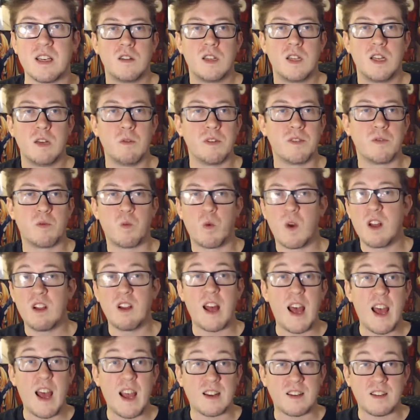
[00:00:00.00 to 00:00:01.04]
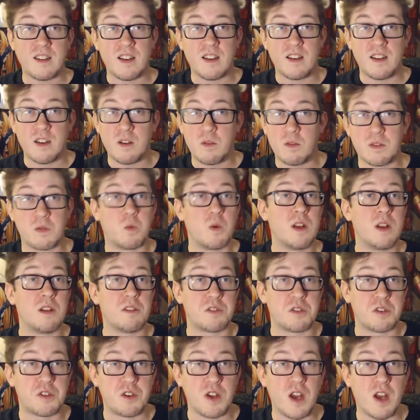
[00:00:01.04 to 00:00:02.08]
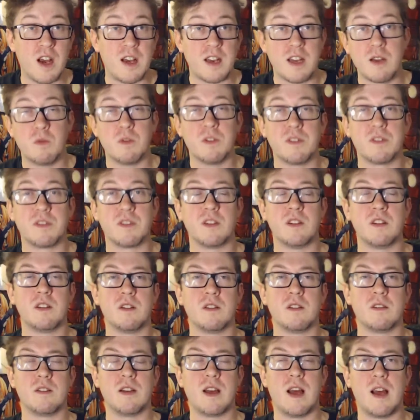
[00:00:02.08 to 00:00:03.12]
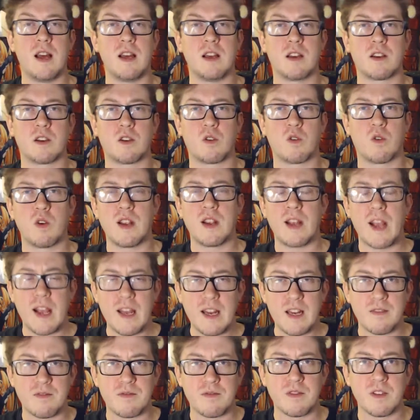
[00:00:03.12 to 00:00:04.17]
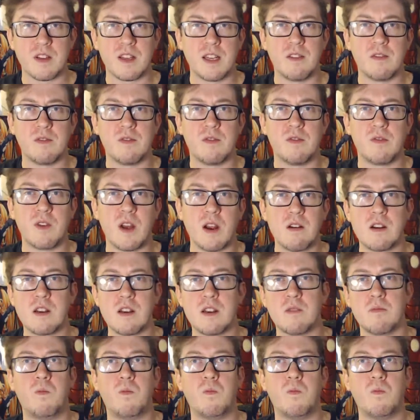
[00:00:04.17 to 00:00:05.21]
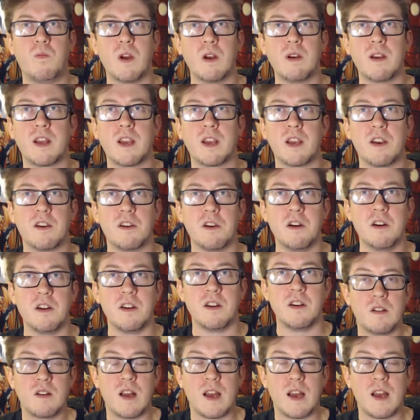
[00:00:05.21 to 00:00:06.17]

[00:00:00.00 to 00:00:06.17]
It was well acted. It was well shot. It was creatively very, very good.